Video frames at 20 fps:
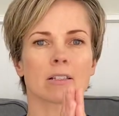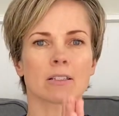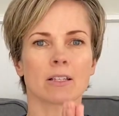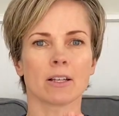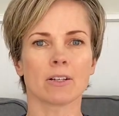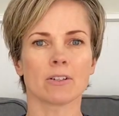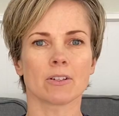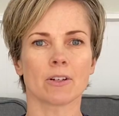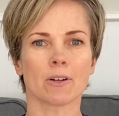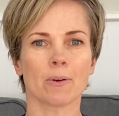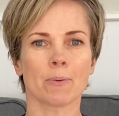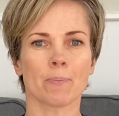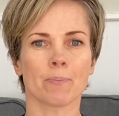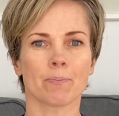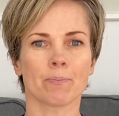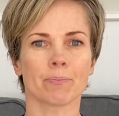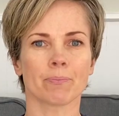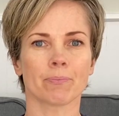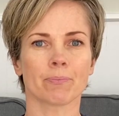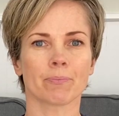center.
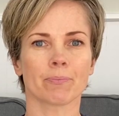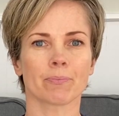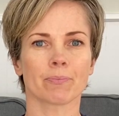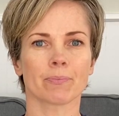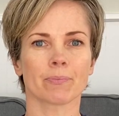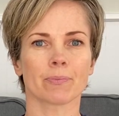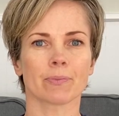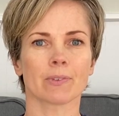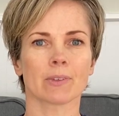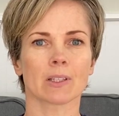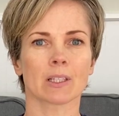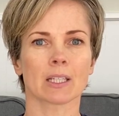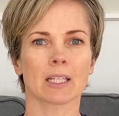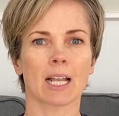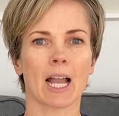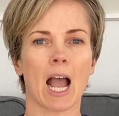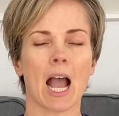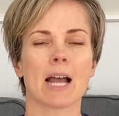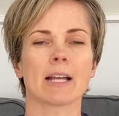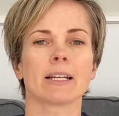
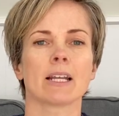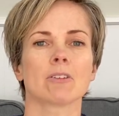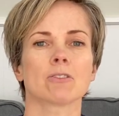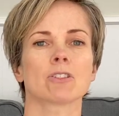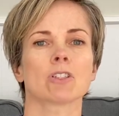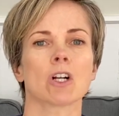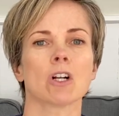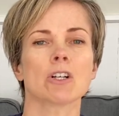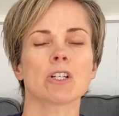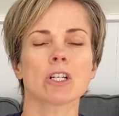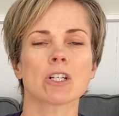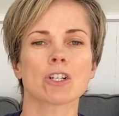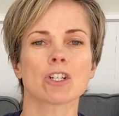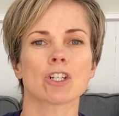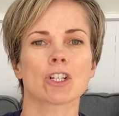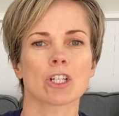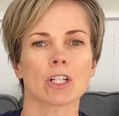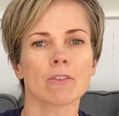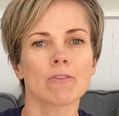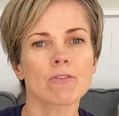Now start to
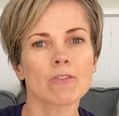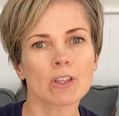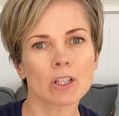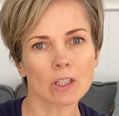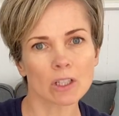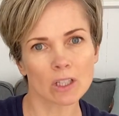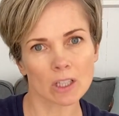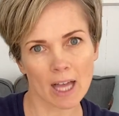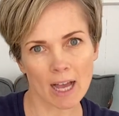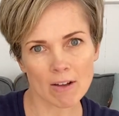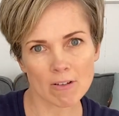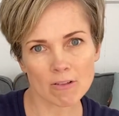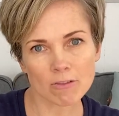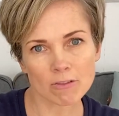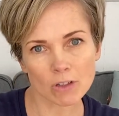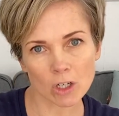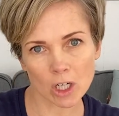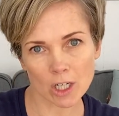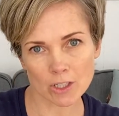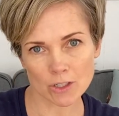shift the left
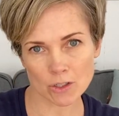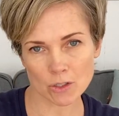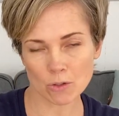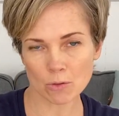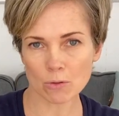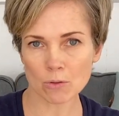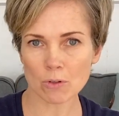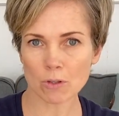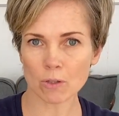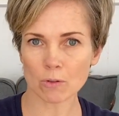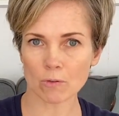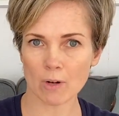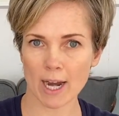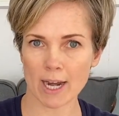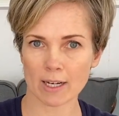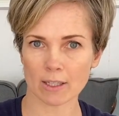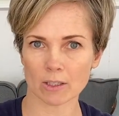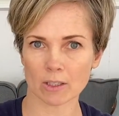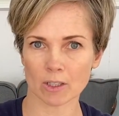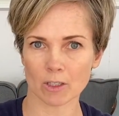foot to the right
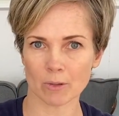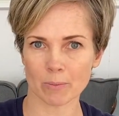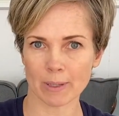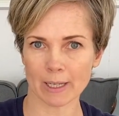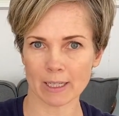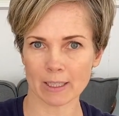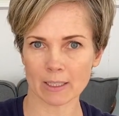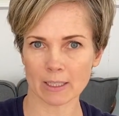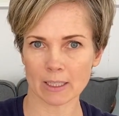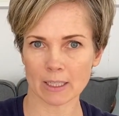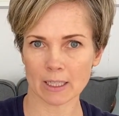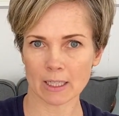a little bit